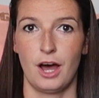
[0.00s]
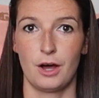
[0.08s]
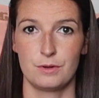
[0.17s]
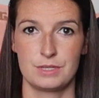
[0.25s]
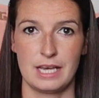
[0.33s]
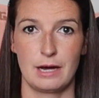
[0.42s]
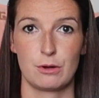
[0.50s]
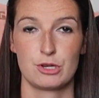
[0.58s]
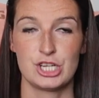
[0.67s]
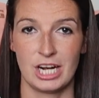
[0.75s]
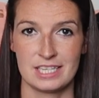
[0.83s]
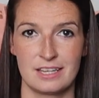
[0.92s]
Hotel
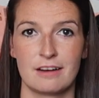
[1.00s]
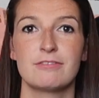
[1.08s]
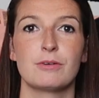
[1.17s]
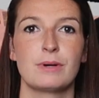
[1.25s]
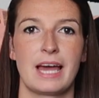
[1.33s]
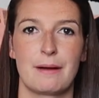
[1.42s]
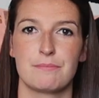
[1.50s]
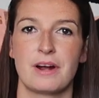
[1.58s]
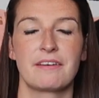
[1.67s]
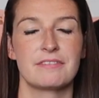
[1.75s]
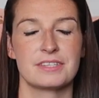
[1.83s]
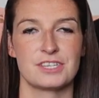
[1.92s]
just after we had
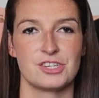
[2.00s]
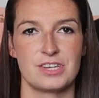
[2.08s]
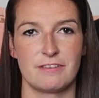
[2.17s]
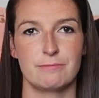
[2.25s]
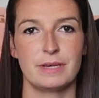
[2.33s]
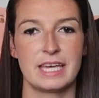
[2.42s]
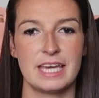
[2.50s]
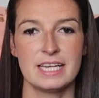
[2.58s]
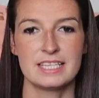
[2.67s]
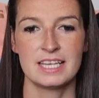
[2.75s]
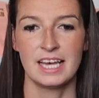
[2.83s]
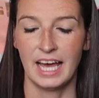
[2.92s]
breakfast at Chef
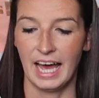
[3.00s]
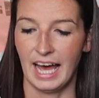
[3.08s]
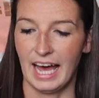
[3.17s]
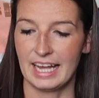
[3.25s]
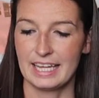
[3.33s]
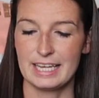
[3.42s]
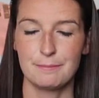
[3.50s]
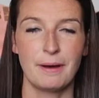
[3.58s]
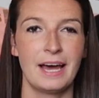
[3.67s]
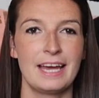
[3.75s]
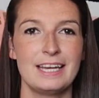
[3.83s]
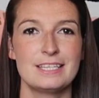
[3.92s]
Mickey's, and he
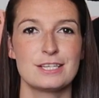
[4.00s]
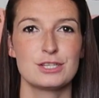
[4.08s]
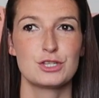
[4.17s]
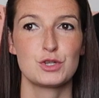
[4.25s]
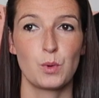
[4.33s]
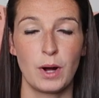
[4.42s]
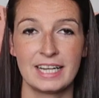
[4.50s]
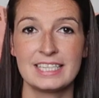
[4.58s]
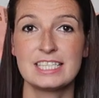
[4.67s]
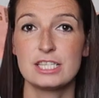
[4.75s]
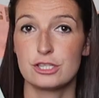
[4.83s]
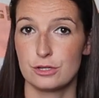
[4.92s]
paid
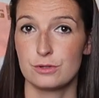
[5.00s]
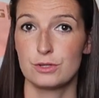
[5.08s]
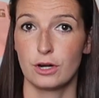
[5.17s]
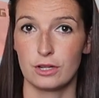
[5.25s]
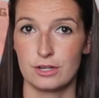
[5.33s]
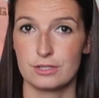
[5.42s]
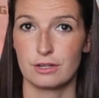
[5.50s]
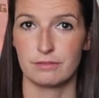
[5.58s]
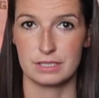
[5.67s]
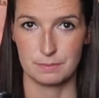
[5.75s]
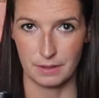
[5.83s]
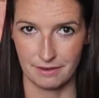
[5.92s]
$22 of
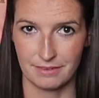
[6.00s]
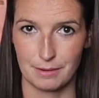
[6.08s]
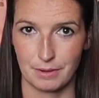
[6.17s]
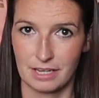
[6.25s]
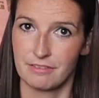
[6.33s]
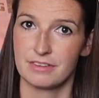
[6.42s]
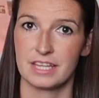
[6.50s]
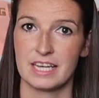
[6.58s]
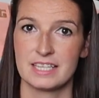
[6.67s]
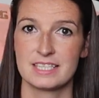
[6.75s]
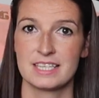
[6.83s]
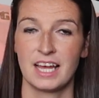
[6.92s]
his birthday money for
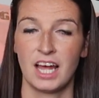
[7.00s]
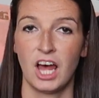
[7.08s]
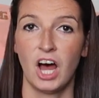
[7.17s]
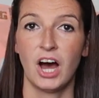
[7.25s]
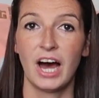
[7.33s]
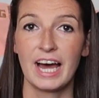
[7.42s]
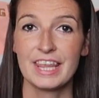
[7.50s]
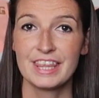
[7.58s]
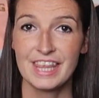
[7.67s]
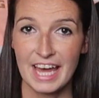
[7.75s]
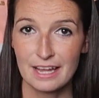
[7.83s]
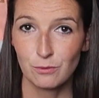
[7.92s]
this. I
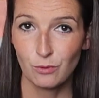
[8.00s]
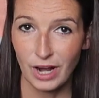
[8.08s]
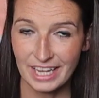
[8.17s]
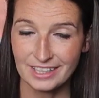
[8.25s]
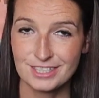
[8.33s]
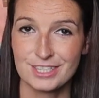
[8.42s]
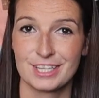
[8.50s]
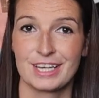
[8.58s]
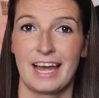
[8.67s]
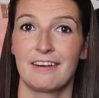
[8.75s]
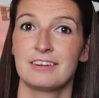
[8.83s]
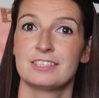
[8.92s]
then went to the
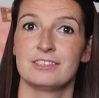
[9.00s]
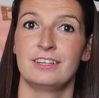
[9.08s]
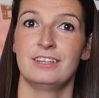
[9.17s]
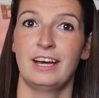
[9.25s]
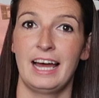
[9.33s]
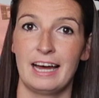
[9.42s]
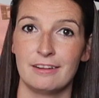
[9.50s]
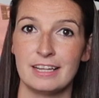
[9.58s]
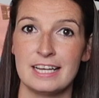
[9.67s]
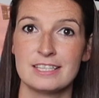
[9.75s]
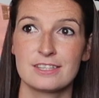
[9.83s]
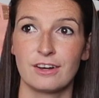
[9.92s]
character
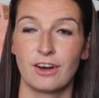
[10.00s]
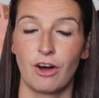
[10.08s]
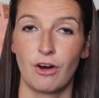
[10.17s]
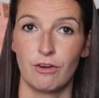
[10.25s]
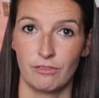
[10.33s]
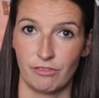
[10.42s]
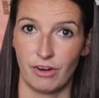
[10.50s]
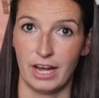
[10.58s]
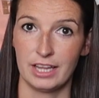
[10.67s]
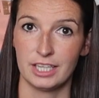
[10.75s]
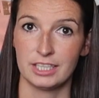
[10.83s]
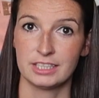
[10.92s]
outlets on
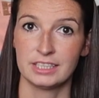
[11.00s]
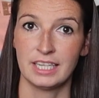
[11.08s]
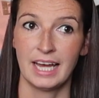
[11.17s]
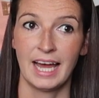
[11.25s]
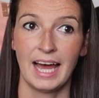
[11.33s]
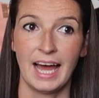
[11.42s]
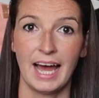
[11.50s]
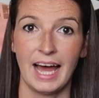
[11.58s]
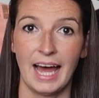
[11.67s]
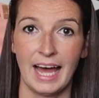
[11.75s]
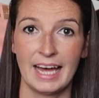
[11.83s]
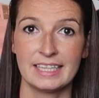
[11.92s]
Vineland
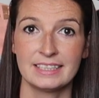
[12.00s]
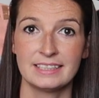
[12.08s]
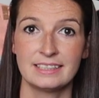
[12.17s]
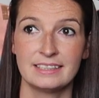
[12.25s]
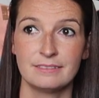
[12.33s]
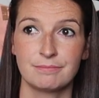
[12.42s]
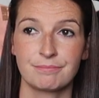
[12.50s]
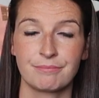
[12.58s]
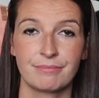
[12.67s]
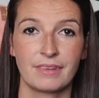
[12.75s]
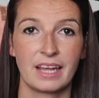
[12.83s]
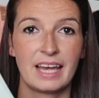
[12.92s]
and
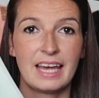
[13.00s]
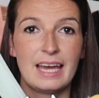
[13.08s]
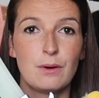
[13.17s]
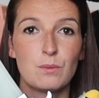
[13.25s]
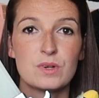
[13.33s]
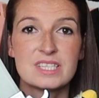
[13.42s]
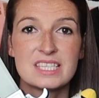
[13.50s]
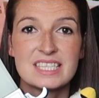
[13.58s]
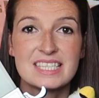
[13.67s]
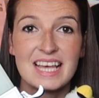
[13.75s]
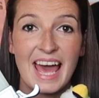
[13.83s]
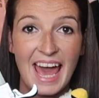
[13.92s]
it was
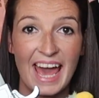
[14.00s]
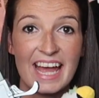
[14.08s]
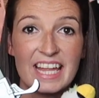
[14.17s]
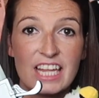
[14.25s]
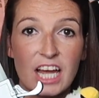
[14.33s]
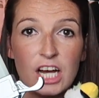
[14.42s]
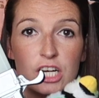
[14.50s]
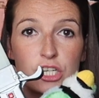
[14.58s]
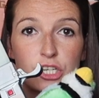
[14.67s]
$10